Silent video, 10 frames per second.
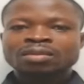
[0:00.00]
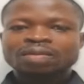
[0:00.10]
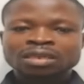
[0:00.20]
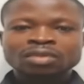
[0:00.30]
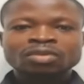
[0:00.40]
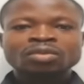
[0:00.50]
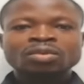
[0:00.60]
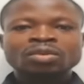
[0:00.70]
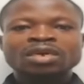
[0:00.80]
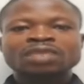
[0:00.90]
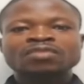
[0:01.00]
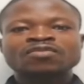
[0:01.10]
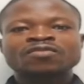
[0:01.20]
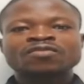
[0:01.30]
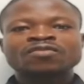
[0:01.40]
This is going to be achieved
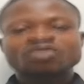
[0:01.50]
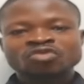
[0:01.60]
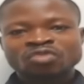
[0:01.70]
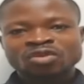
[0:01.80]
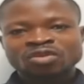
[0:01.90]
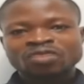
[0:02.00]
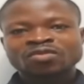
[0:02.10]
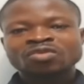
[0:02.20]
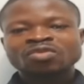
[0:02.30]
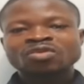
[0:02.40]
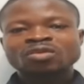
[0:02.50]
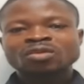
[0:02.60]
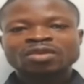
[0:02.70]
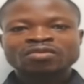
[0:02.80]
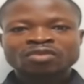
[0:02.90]
through one of those
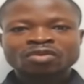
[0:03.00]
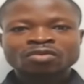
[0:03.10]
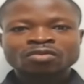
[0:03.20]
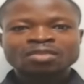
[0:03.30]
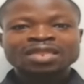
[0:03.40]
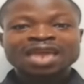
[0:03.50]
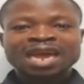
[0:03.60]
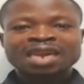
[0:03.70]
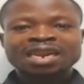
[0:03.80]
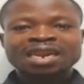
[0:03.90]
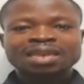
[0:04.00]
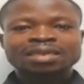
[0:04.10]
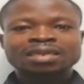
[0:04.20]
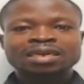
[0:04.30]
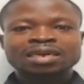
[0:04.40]
people I follow, Alex, the
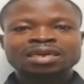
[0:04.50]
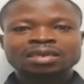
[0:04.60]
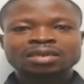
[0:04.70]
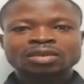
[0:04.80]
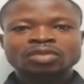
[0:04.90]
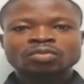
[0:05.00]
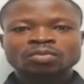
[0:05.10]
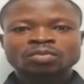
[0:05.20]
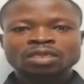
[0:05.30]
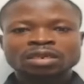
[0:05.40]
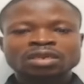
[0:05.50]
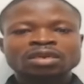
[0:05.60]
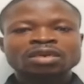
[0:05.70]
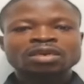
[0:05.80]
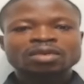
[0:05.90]
data analyst. So please
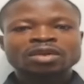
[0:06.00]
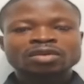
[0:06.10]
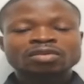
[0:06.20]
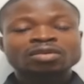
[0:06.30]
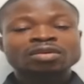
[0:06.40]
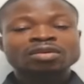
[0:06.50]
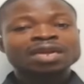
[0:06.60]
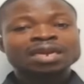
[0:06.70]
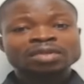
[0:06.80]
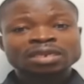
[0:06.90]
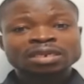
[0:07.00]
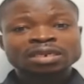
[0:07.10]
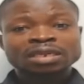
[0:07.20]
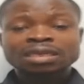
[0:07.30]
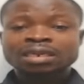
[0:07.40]
come along and let me
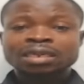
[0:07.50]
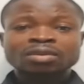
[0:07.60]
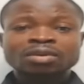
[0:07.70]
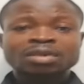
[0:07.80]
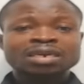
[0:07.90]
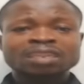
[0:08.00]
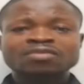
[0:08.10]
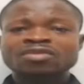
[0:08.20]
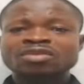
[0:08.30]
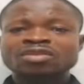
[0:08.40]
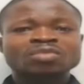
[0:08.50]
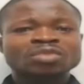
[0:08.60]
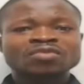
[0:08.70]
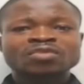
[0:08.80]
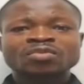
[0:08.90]
cite a disclaimer that this video is not
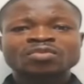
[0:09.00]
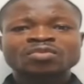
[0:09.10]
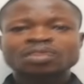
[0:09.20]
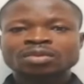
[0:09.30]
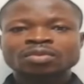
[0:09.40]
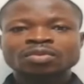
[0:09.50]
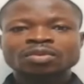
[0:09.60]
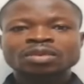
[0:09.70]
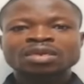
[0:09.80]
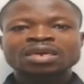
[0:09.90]
meant for promotional purpose.